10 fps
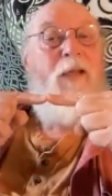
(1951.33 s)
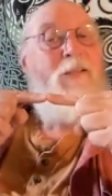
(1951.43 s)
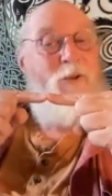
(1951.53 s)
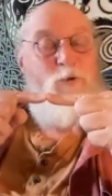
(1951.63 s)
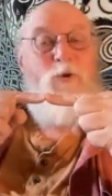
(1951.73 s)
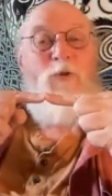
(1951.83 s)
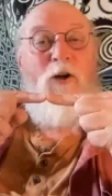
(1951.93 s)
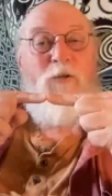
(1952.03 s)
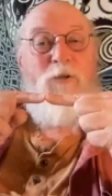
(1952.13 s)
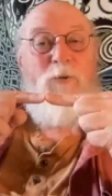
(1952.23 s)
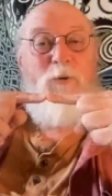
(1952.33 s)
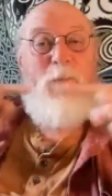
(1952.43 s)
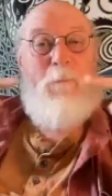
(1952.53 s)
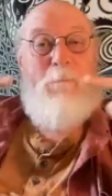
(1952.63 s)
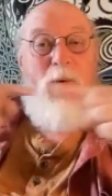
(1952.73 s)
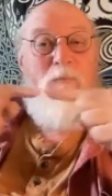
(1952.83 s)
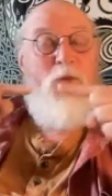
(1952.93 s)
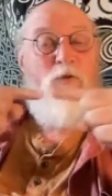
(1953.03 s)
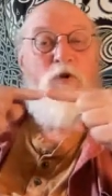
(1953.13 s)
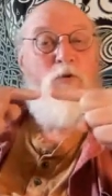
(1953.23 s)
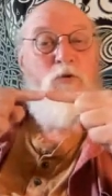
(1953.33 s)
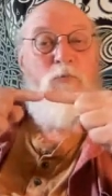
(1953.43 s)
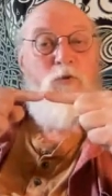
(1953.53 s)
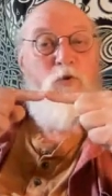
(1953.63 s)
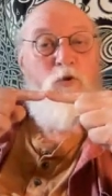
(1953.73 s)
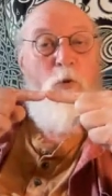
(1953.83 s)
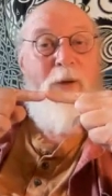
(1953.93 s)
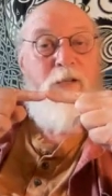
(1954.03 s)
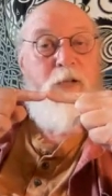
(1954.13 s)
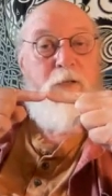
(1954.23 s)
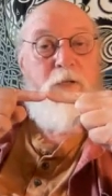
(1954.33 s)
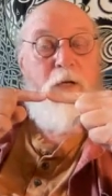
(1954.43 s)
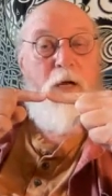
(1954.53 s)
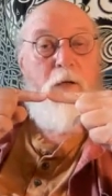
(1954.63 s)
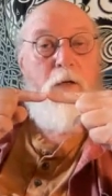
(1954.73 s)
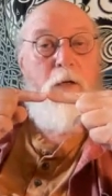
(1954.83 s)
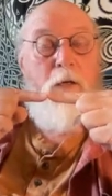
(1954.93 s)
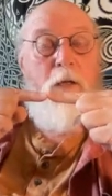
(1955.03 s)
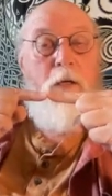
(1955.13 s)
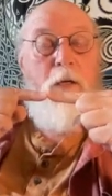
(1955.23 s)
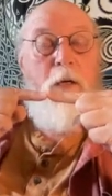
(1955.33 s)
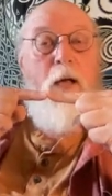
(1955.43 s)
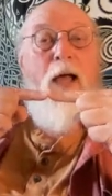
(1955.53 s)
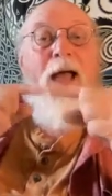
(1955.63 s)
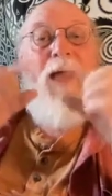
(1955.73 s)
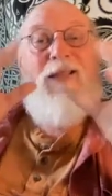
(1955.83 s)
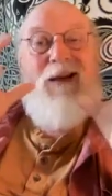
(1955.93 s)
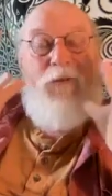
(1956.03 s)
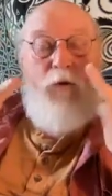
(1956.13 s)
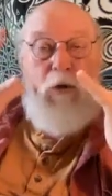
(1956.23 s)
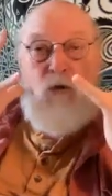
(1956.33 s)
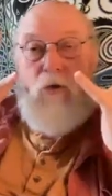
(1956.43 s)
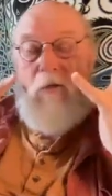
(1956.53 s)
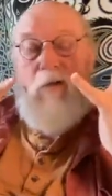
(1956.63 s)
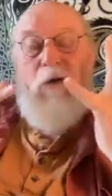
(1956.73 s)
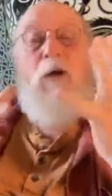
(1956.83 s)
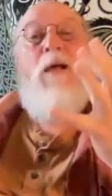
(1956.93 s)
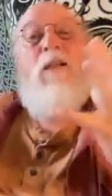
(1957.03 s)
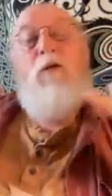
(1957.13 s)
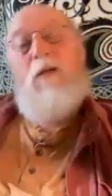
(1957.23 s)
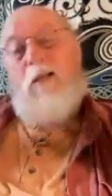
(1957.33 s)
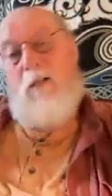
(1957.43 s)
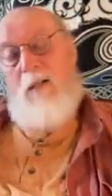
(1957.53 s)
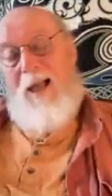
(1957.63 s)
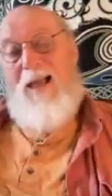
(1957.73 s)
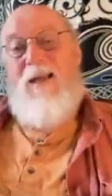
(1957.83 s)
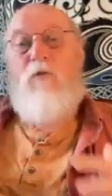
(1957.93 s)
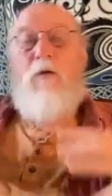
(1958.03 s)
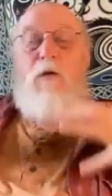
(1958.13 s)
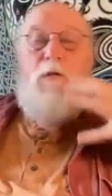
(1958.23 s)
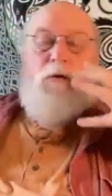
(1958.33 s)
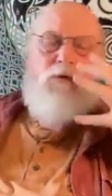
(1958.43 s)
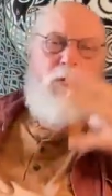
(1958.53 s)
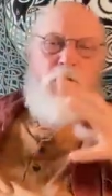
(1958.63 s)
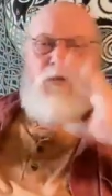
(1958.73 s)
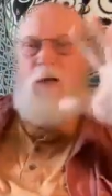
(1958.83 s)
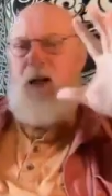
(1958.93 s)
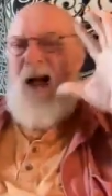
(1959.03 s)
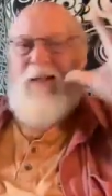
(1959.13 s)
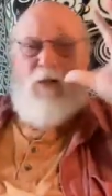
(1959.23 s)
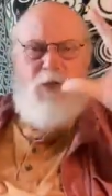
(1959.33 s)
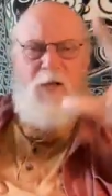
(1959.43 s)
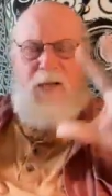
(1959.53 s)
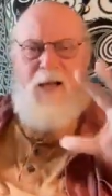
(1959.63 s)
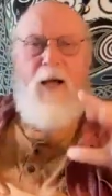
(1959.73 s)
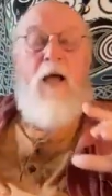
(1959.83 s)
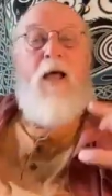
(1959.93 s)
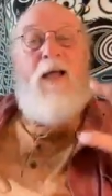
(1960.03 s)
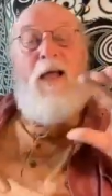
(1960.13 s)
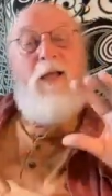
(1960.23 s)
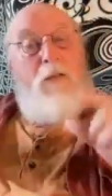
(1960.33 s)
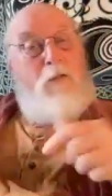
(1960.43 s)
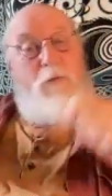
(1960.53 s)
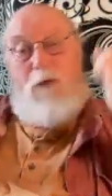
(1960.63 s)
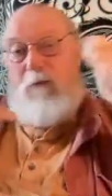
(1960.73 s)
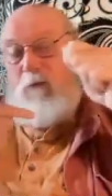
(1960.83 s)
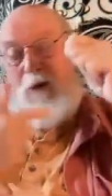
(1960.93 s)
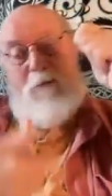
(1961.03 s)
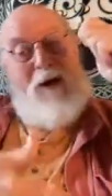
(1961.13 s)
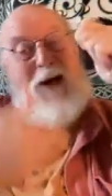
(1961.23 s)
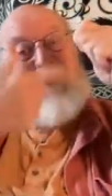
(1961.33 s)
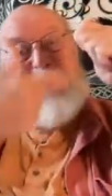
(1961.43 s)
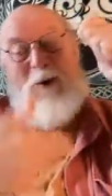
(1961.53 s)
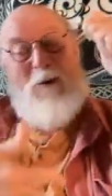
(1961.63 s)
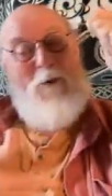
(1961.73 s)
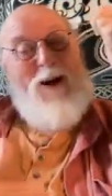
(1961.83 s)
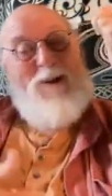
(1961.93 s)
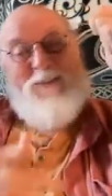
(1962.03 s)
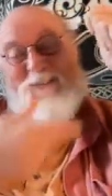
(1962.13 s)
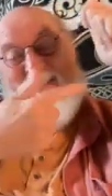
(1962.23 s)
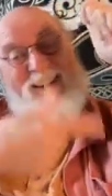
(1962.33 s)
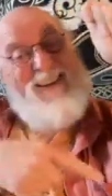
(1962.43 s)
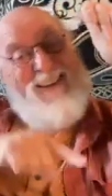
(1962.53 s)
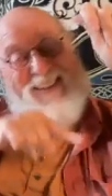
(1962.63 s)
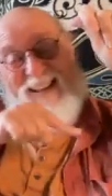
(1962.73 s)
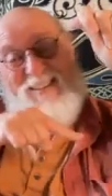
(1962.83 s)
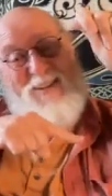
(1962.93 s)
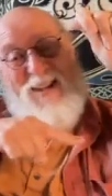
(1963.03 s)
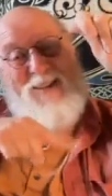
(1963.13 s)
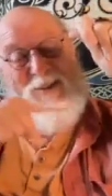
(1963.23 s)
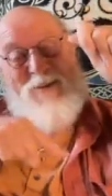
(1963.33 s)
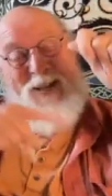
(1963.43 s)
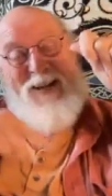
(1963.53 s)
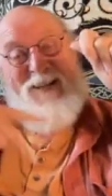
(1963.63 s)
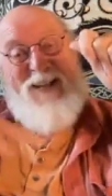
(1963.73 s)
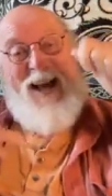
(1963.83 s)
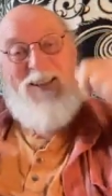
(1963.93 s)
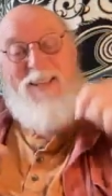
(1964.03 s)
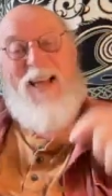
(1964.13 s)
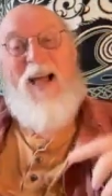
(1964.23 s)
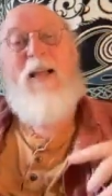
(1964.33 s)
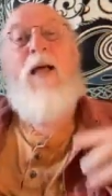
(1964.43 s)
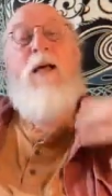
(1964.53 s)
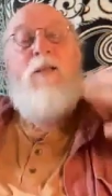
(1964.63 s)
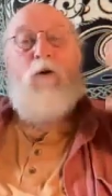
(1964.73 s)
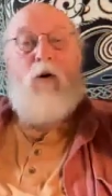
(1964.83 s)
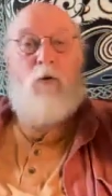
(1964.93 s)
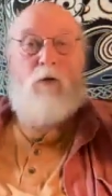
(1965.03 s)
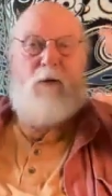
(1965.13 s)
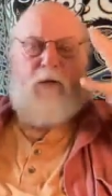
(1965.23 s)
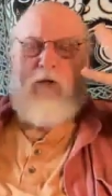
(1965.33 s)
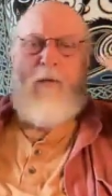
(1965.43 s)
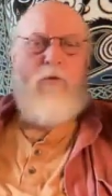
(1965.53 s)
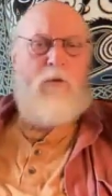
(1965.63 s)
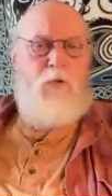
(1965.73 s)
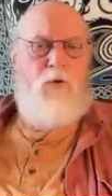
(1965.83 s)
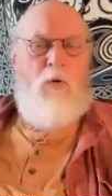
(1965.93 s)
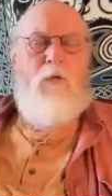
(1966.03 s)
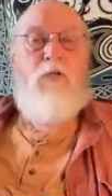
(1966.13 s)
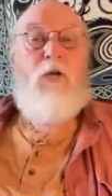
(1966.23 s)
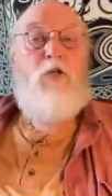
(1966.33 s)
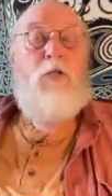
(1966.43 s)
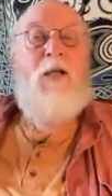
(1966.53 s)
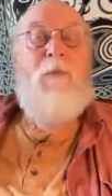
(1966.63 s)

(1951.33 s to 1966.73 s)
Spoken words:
There's your thought disorder. Boop, those two don't make sense together. And then they're going to start to go, they'll get a little angry. They'll start to say, I didn't say that. And then you have them reading back the record and say, yes, you did. You said exactly that. They'll go into conceptual disorganization.